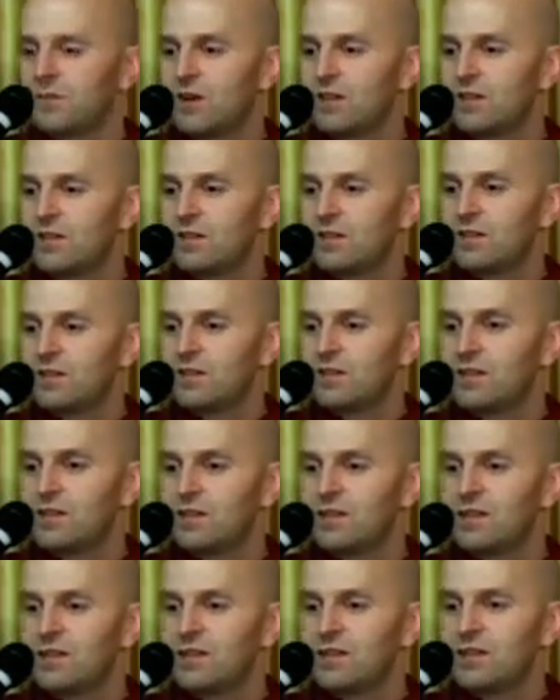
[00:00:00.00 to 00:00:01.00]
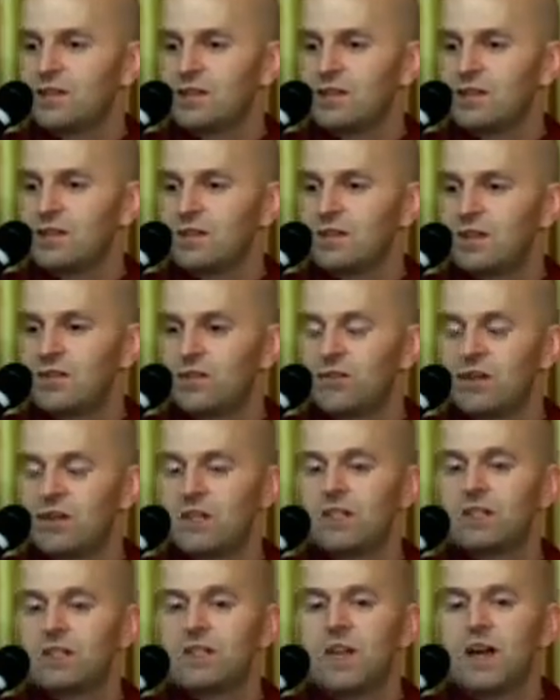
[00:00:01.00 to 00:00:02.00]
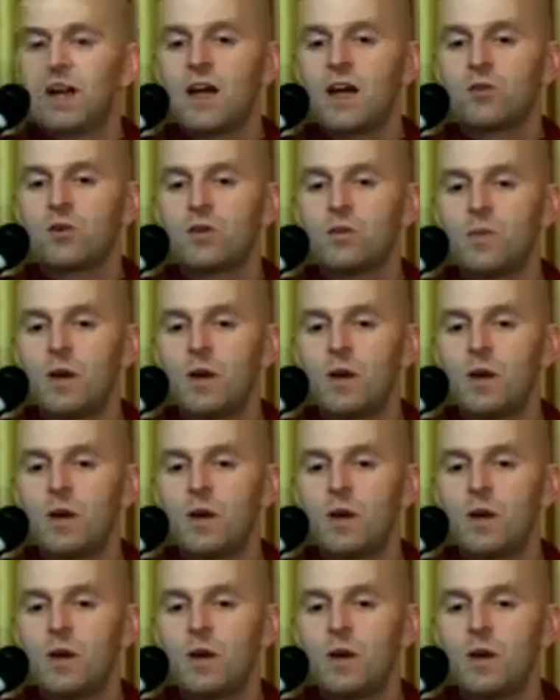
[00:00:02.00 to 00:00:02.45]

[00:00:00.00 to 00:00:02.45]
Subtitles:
right? That if I didn't get angry